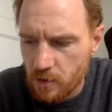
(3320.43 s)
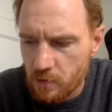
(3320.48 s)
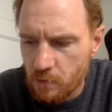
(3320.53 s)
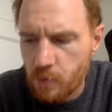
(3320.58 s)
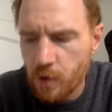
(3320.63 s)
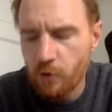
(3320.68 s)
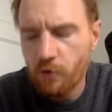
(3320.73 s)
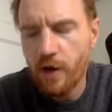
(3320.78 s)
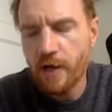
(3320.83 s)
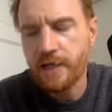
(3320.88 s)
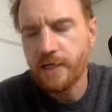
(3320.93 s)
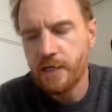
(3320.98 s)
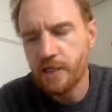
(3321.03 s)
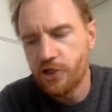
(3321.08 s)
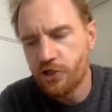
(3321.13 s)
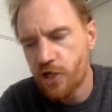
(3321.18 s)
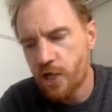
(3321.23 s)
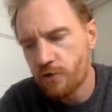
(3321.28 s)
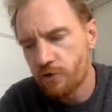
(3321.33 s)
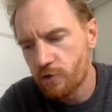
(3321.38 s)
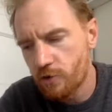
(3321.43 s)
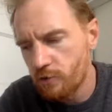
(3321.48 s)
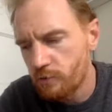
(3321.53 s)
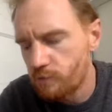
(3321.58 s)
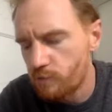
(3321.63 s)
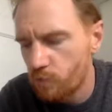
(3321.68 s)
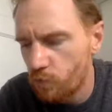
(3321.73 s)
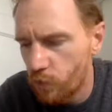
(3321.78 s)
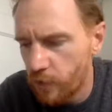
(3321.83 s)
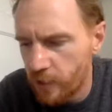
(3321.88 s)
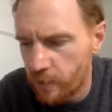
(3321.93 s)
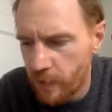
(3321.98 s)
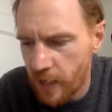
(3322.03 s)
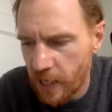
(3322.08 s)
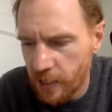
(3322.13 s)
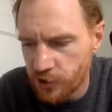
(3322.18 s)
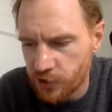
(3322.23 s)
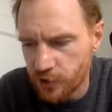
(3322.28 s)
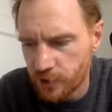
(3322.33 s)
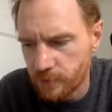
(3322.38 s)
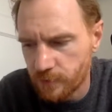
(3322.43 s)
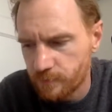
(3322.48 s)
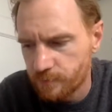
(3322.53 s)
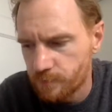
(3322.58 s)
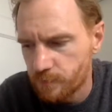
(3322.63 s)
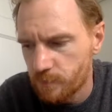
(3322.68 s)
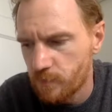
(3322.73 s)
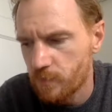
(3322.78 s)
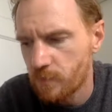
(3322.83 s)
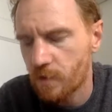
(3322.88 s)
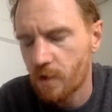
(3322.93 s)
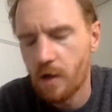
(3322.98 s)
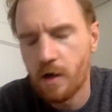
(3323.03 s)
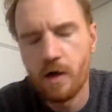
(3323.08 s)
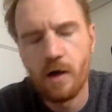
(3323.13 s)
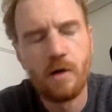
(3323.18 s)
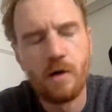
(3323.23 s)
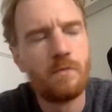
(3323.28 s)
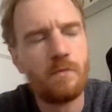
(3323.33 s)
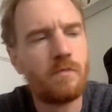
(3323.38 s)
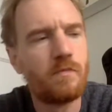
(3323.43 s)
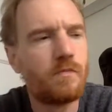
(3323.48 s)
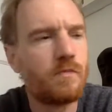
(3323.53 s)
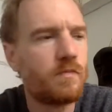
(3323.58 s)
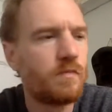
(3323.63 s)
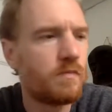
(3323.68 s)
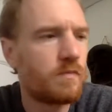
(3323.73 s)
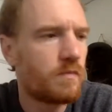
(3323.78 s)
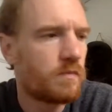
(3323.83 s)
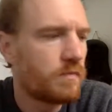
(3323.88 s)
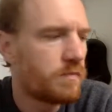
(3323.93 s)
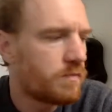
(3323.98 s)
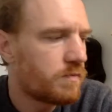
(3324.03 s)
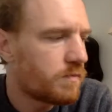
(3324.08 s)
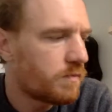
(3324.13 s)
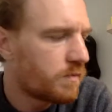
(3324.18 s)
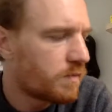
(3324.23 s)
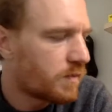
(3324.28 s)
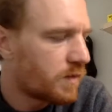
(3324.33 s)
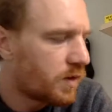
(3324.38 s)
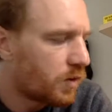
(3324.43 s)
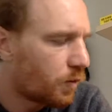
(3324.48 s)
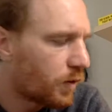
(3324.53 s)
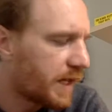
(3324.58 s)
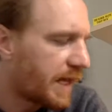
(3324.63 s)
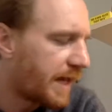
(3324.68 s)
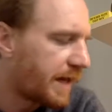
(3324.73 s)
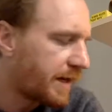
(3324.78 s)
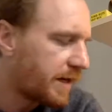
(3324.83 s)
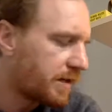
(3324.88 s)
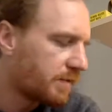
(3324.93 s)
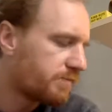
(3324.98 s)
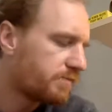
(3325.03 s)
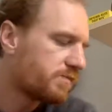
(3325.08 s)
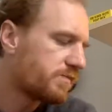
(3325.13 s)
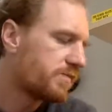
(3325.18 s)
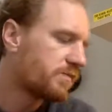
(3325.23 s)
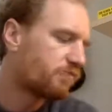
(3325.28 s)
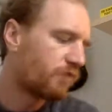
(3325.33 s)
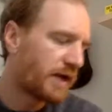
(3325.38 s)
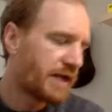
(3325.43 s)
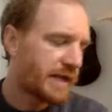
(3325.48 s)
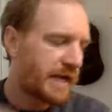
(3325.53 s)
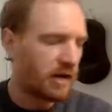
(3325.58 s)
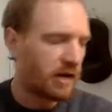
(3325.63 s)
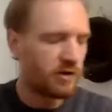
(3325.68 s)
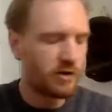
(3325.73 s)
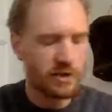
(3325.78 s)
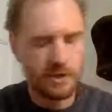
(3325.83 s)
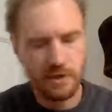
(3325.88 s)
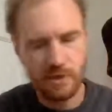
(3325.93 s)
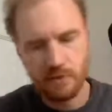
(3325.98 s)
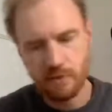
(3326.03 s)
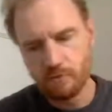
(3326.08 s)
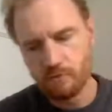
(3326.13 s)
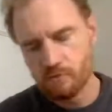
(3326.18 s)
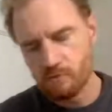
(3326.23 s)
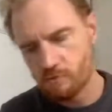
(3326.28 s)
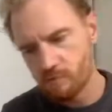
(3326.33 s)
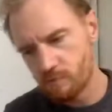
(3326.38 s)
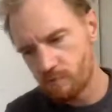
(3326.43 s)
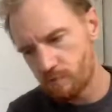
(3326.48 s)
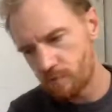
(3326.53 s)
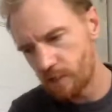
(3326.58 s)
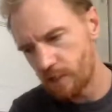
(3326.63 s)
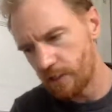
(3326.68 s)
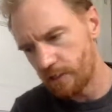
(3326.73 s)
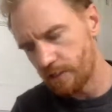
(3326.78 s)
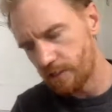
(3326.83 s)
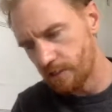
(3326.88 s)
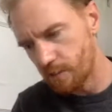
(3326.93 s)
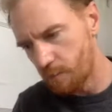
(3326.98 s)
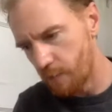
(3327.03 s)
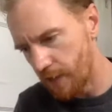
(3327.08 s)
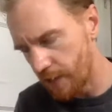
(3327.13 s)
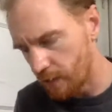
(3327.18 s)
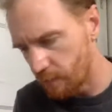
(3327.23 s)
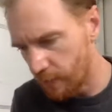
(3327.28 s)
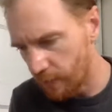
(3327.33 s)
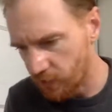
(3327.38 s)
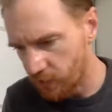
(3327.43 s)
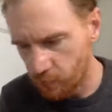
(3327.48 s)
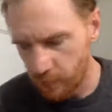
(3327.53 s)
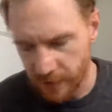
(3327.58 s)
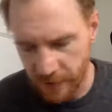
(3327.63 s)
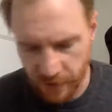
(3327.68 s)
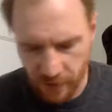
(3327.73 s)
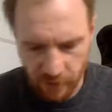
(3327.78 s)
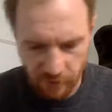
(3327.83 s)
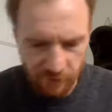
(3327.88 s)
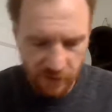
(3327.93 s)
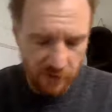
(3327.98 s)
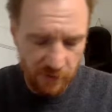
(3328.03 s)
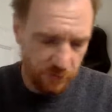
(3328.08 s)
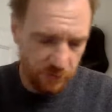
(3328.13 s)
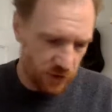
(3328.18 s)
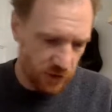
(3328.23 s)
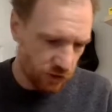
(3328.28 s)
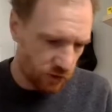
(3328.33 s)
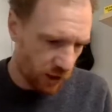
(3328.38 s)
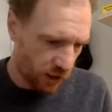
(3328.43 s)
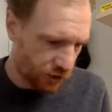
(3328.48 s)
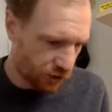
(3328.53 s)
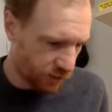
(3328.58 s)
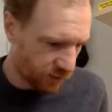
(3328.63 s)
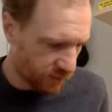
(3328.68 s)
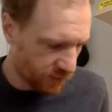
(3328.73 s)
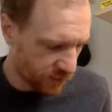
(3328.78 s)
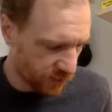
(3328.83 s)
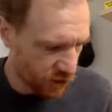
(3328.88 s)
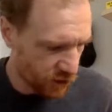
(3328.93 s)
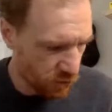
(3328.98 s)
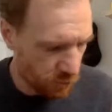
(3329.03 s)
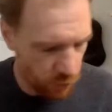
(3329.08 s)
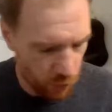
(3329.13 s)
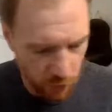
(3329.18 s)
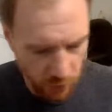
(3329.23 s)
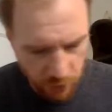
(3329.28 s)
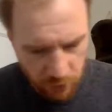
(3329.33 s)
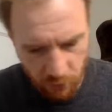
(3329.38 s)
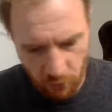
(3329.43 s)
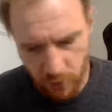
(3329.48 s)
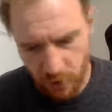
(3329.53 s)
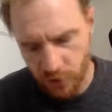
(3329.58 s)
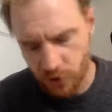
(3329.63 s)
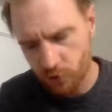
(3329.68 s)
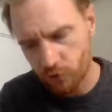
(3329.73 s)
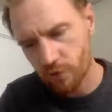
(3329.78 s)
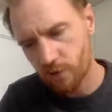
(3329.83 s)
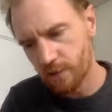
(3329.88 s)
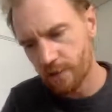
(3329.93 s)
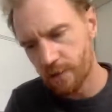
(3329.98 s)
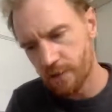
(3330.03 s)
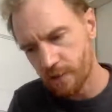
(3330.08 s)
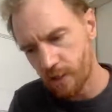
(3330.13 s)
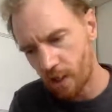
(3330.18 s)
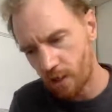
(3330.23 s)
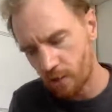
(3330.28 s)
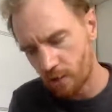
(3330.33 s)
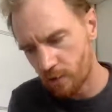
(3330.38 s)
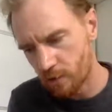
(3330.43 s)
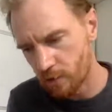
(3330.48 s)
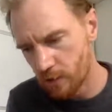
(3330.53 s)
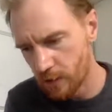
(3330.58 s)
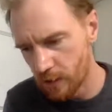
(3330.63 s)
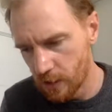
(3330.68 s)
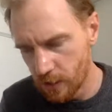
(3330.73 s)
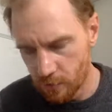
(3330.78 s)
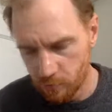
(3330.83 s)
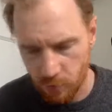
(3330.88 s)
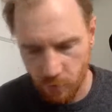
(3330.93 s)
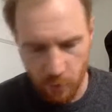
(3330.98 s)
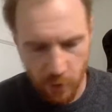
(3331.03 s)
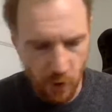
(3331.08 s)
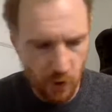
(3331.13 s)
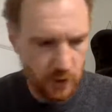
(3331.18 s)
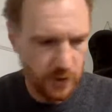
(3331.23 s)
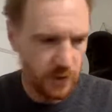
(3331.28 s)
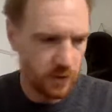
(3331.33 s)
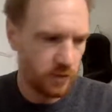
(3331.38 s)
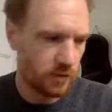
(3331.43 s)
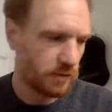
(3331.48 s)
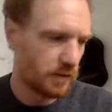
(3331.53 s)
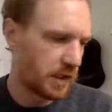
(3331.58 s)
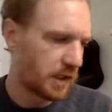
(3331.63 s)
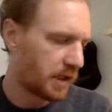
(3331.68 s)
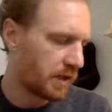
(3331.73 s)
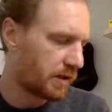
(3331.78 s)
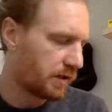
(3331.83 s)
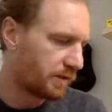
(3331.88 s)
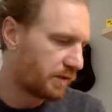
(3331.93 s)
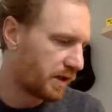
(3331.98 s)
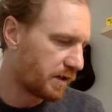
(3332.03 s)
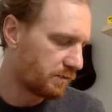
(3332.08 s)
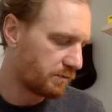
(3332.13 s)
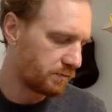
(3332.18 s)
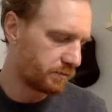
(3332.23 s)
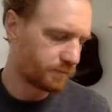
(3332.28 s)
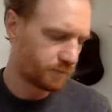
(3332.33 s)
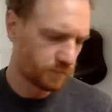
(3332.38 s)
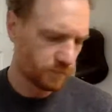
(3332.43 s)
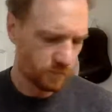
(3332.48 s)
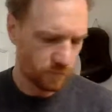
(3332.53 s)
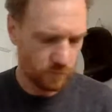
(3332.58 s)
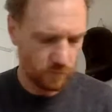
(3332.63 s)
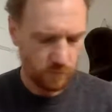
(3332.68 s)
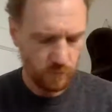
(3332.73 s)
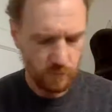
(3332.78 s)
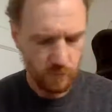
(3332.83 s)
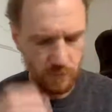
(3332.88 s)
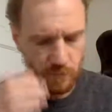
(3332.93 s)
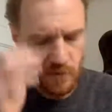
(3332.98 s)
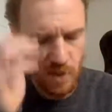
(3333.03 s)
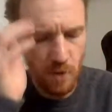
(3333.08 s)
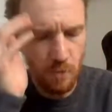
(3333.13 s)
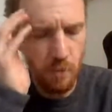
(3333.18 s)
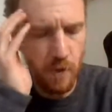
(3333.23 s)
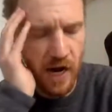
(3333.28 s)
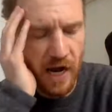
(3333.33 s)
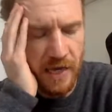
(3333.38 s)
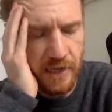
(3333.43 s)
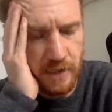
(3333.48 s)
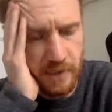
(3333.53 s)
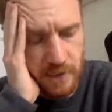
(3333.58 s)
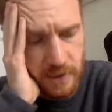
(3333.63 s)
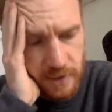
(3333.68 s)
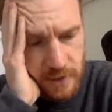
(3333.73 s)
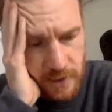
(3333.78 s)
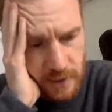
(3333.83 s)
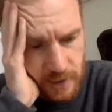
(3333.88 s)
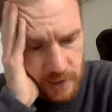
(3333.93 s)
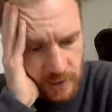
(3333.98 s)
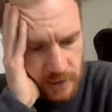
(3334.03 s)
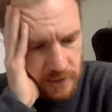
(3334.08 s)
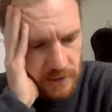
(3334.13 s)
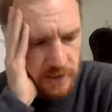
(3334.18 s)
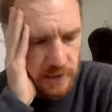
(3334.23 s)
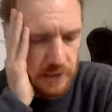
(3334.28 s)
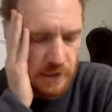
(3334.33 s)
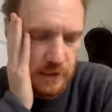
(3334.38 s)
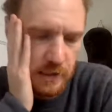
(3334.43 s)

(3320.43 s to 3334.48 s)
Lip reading: but right, in general, we imagine, um, we're getting right now. There's a heated debate about the meaning of infrastructure, and there's a $2.3 trillion proposal that Biden is